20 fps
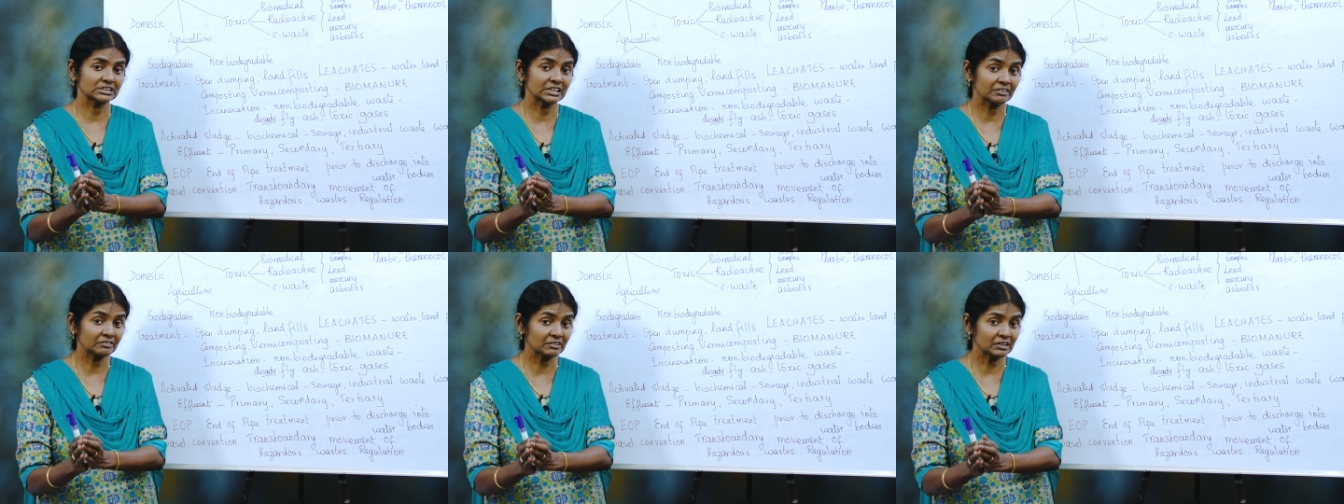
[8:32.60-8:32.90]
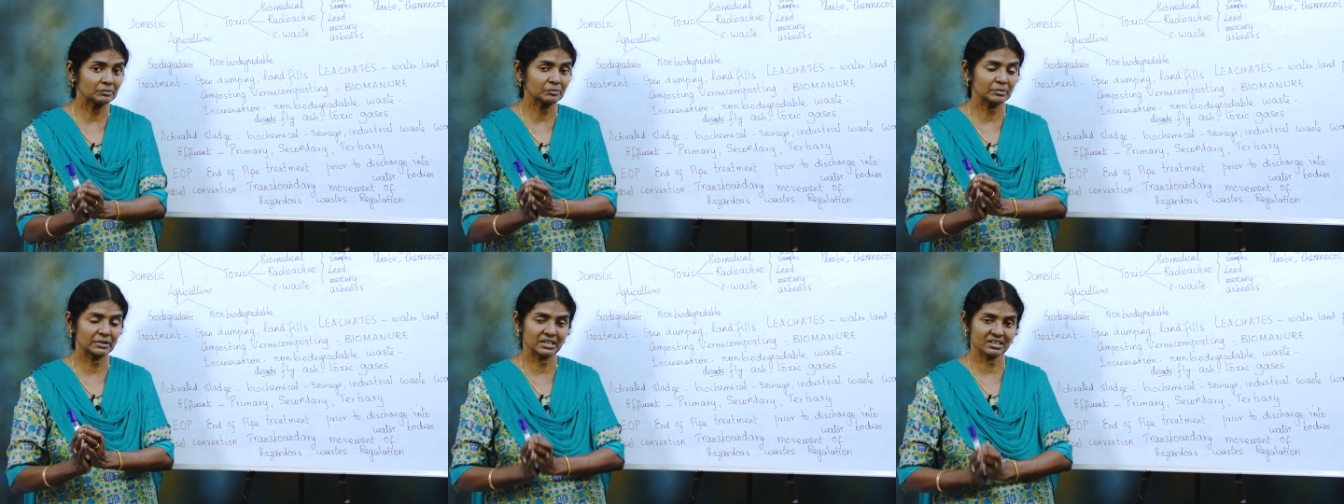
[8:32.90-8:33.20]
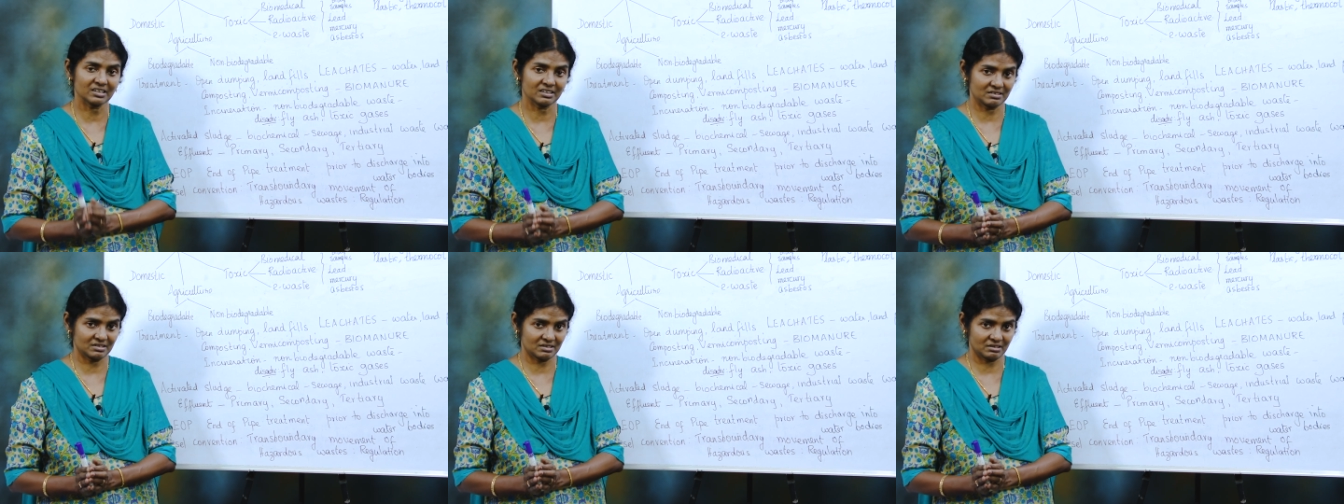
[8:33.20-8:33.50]
developing
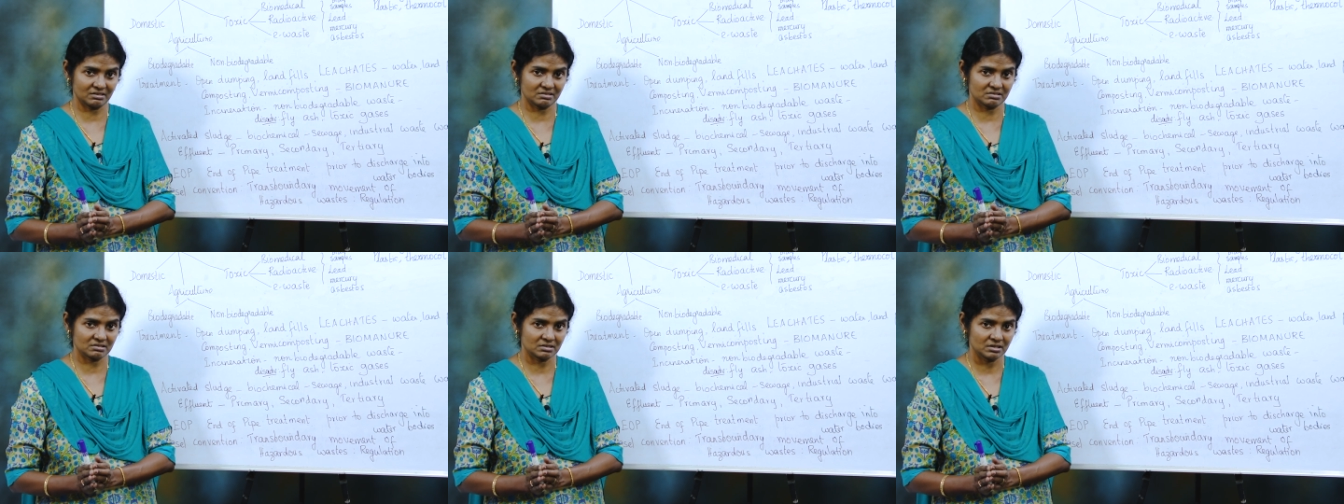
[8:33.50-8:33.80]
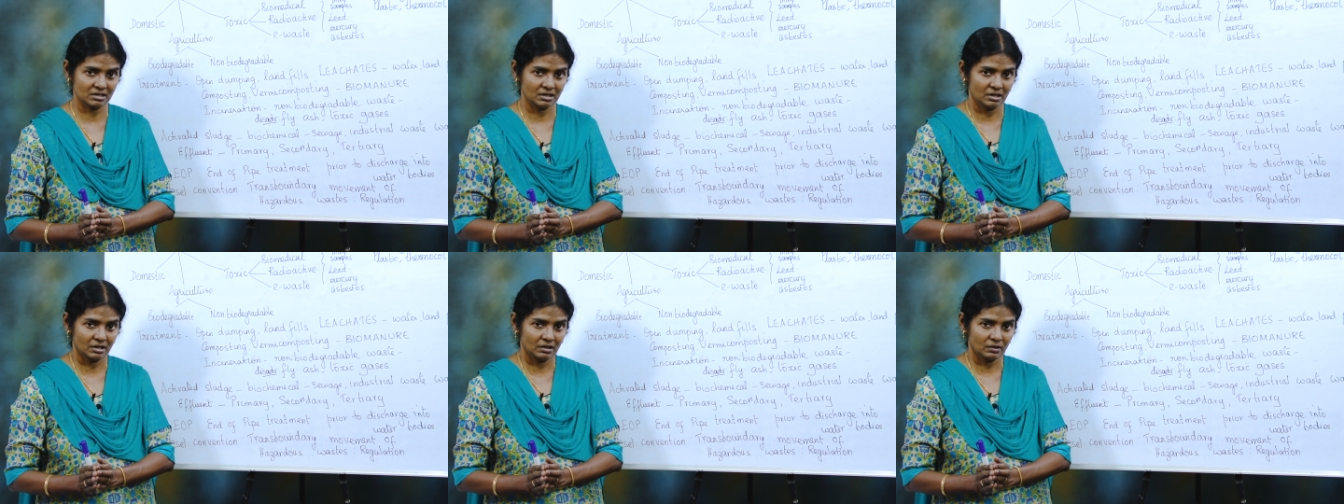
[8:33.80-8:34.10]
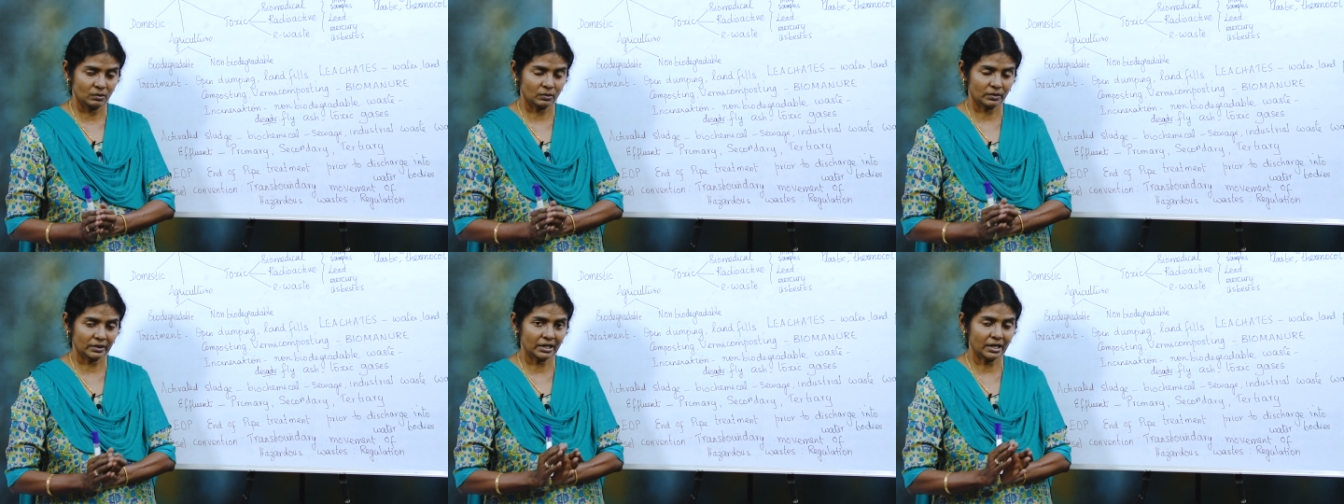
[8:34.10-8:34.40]
countries
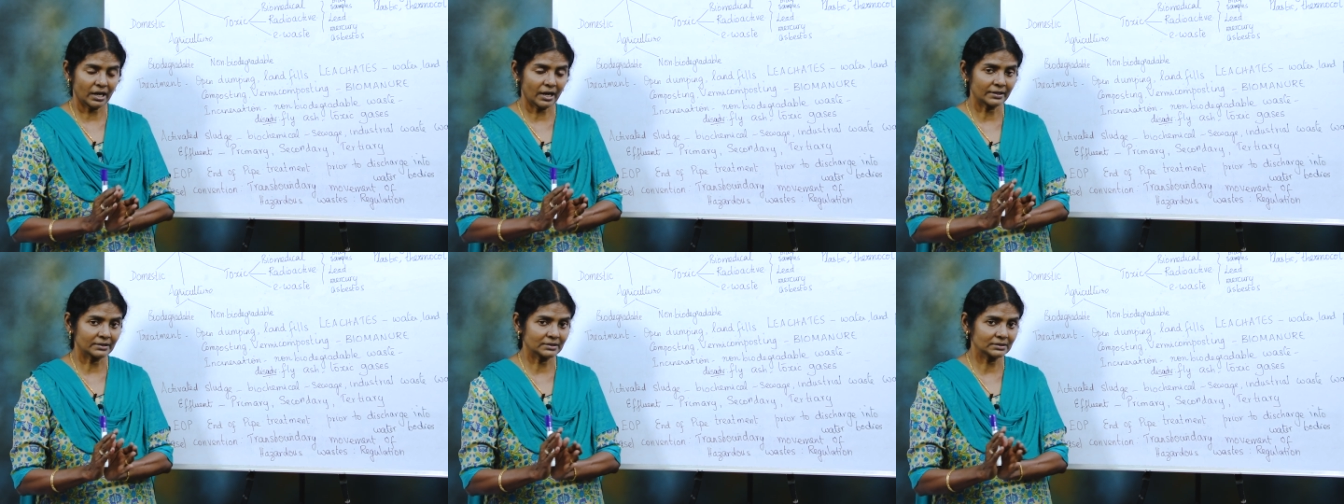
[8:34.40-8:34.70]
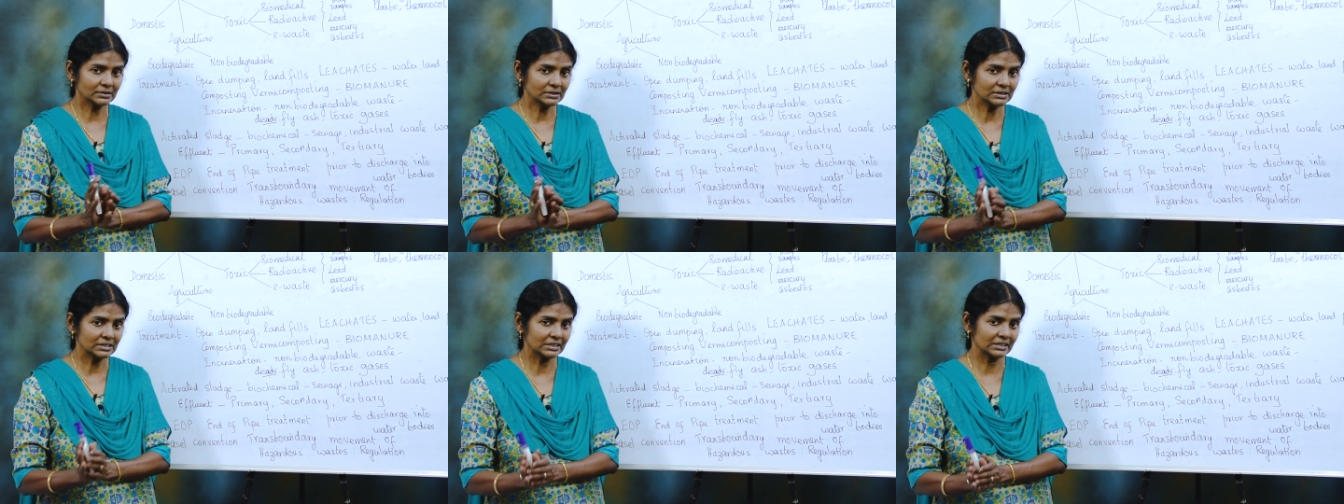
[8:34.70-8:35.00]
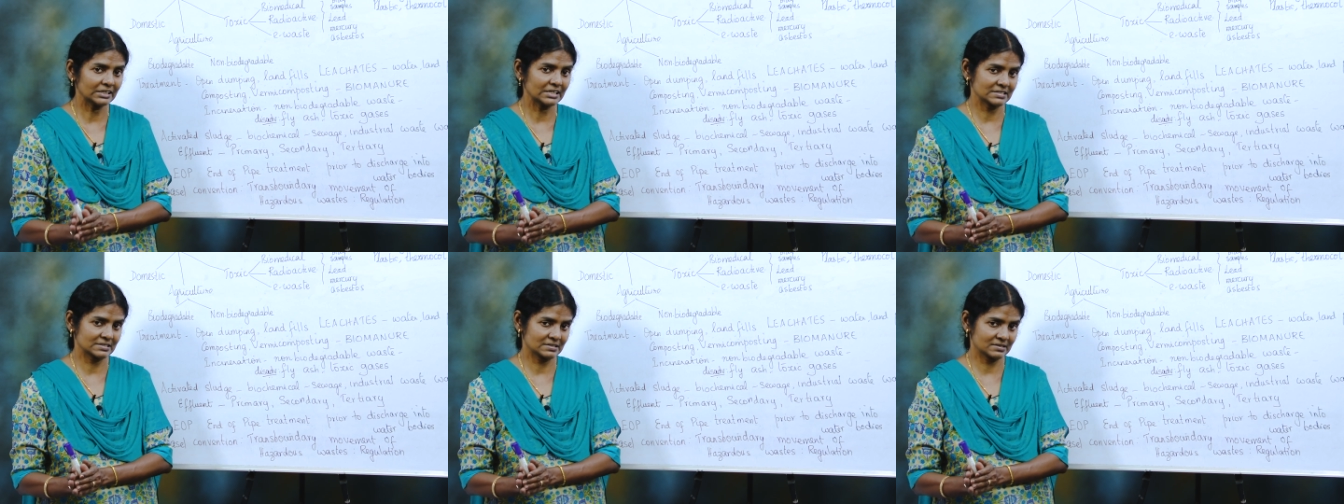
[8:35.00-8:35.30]
okay at a
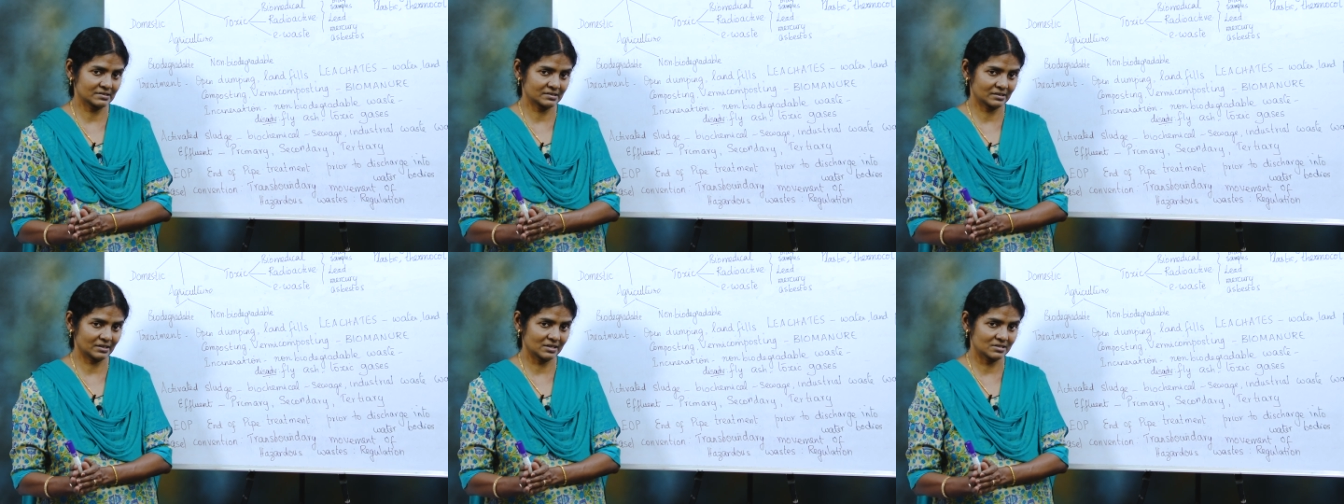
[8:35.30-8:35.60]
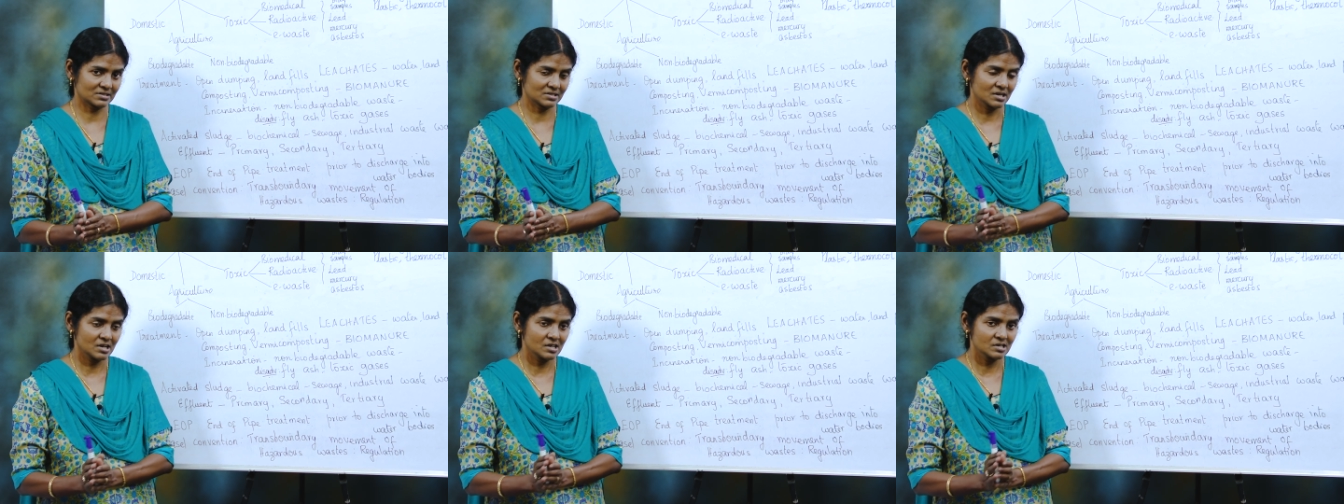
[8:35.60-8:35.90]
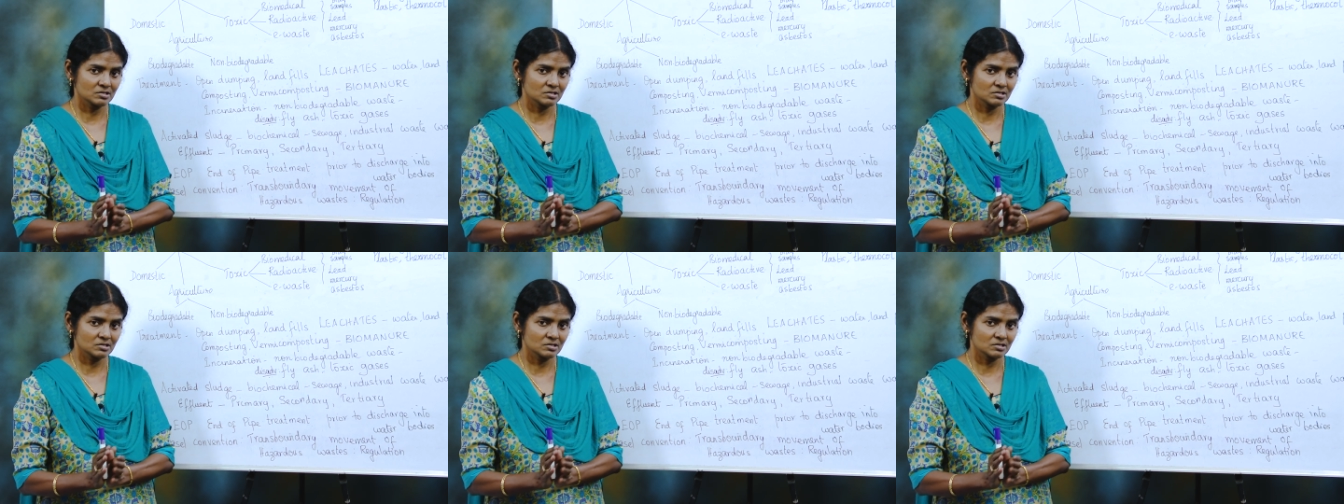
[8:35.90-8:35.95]
lesser rate